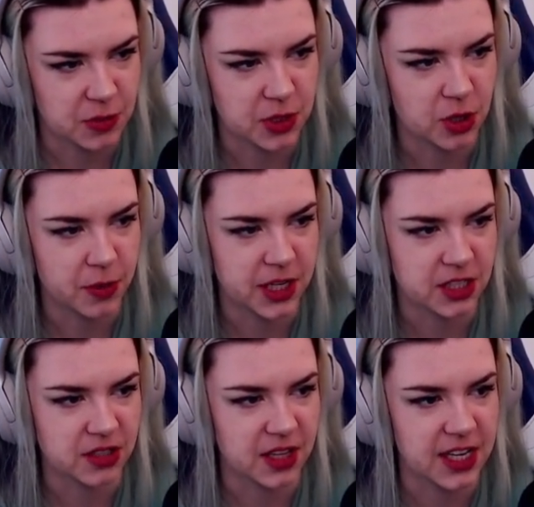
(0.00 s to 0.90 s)
We don't want to
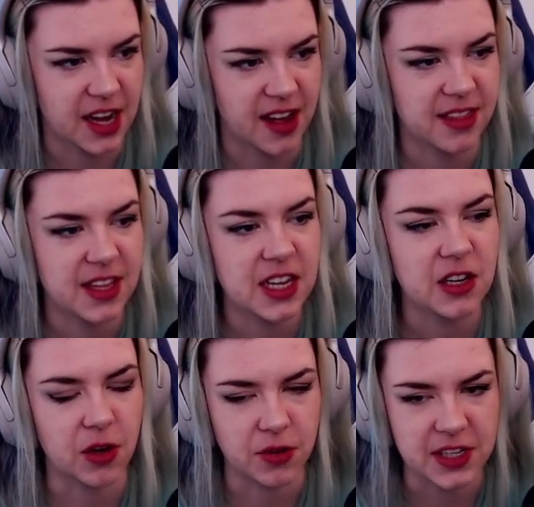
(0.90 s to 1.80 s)
do that. I think it
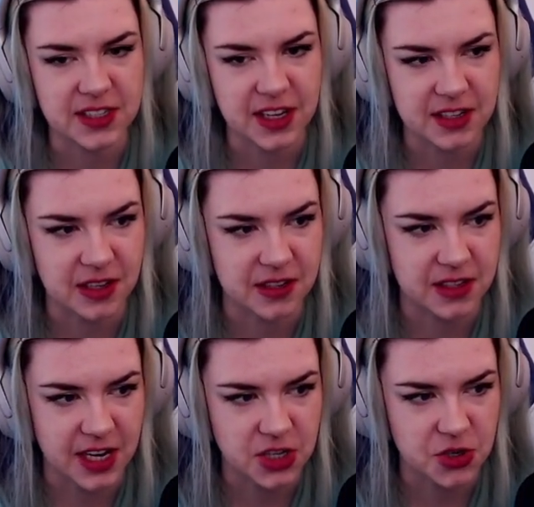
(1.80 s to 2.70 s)
only says it's
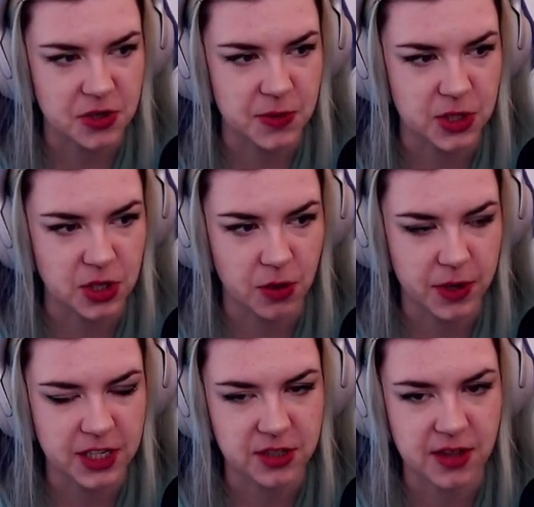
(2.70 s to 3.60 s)
dangerous. We don't
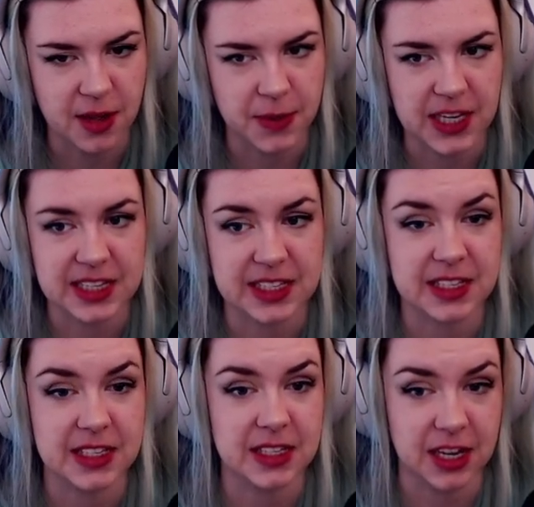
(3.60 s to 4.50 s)
want to do that because
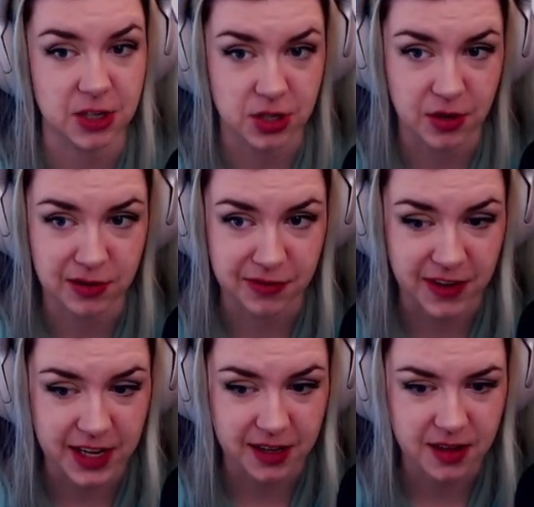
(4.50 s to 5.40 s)
it's such an old
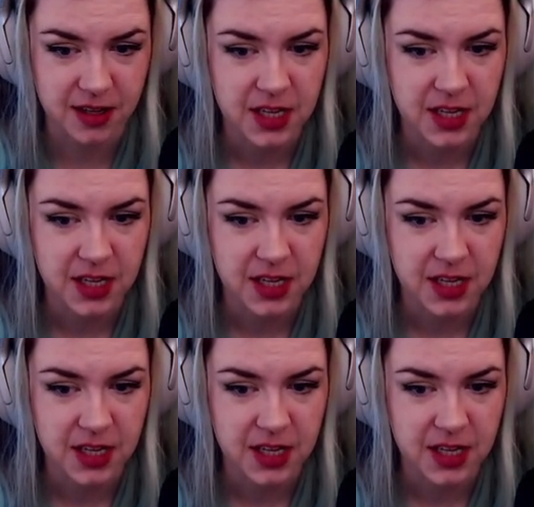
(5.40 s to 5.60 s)
file.